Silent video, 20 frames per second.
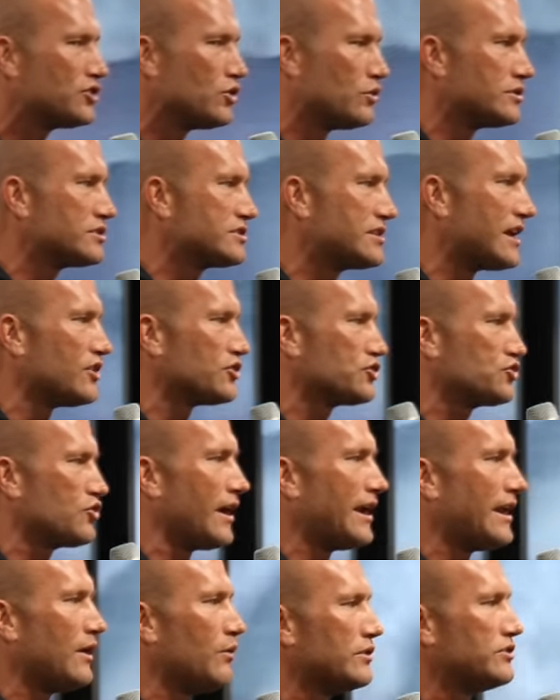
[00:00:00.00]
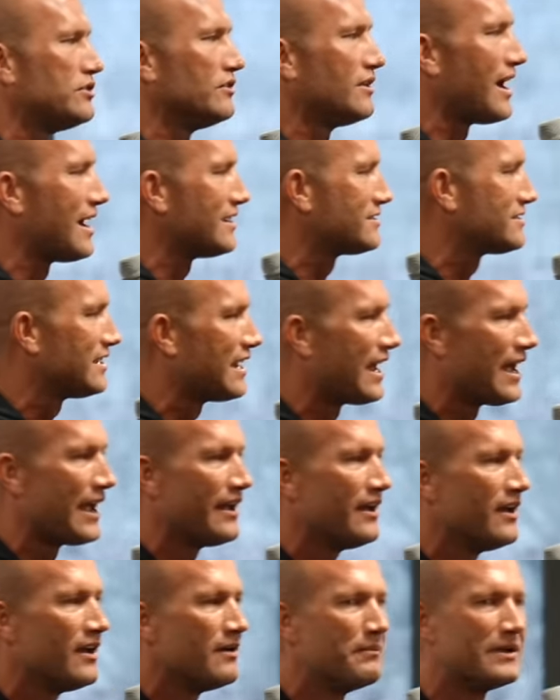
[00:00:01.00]
doing sales training with you guys
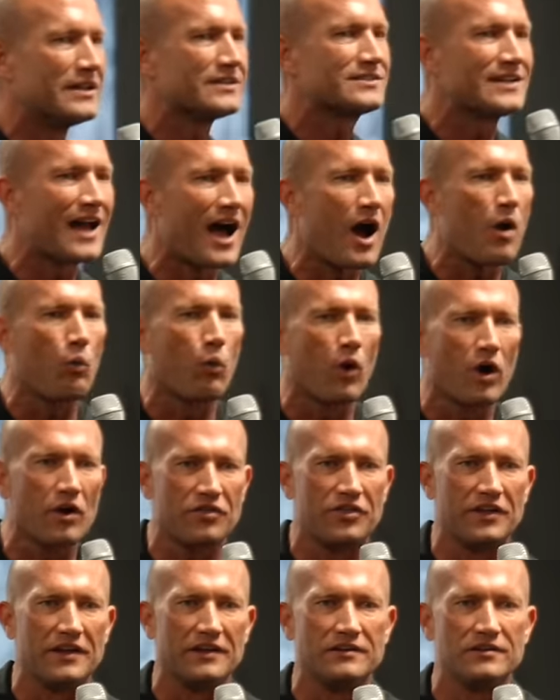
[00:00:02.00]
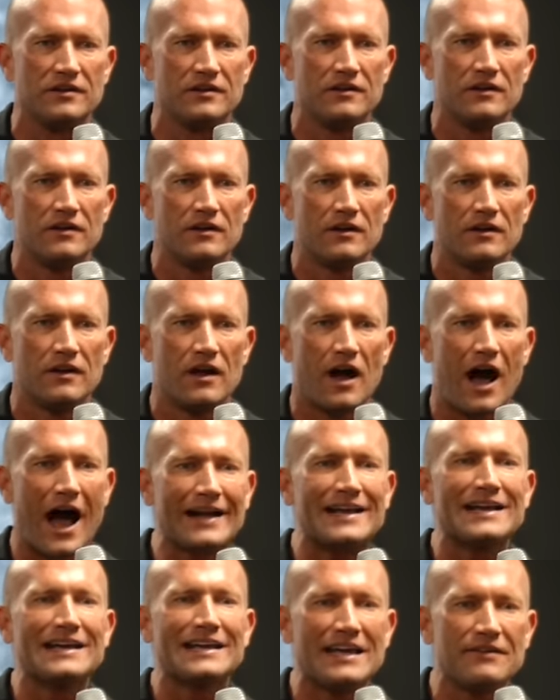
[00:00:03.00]
today, but it's not worth it. I
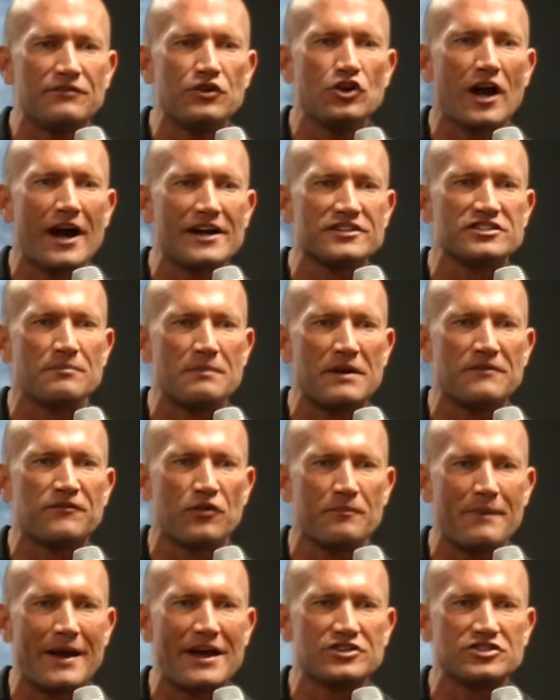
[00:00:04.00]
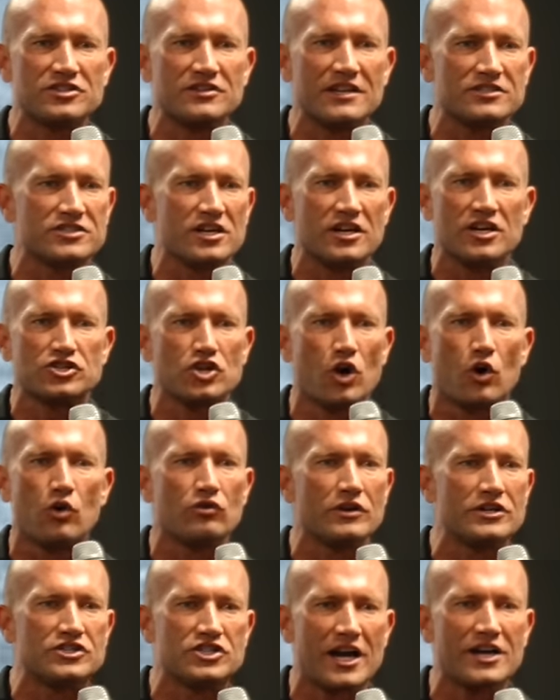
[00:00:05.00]
can give you guys some information that's going to
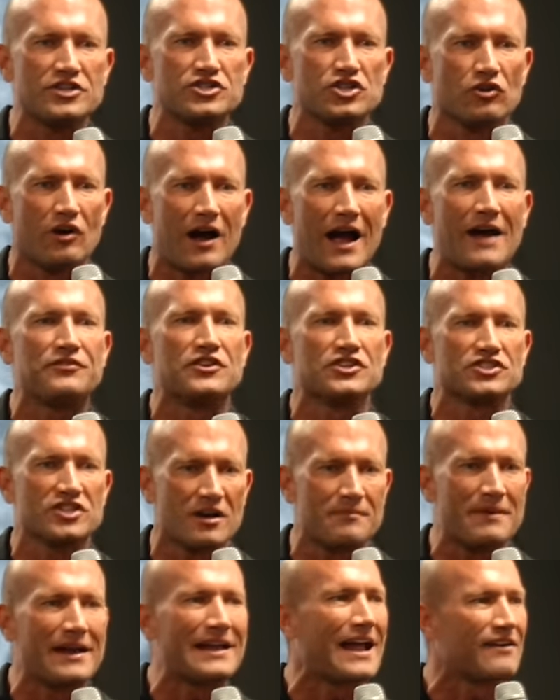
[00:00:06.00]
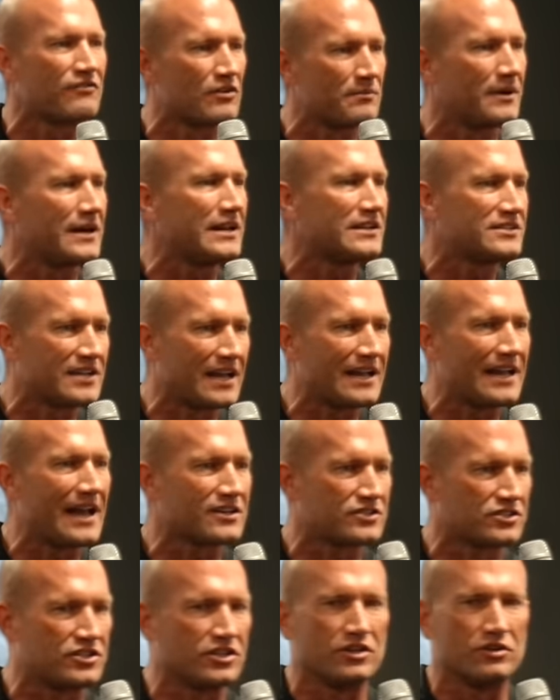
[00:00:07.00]
totally change your life, that's going to make everybody say
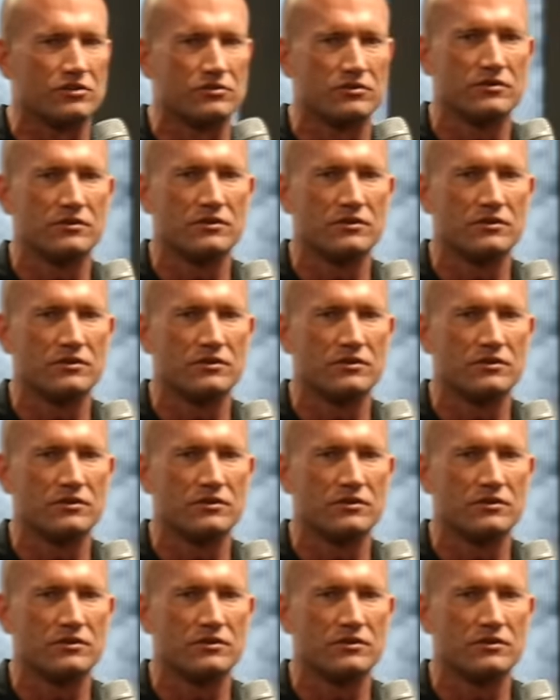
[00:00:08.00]
yes to you.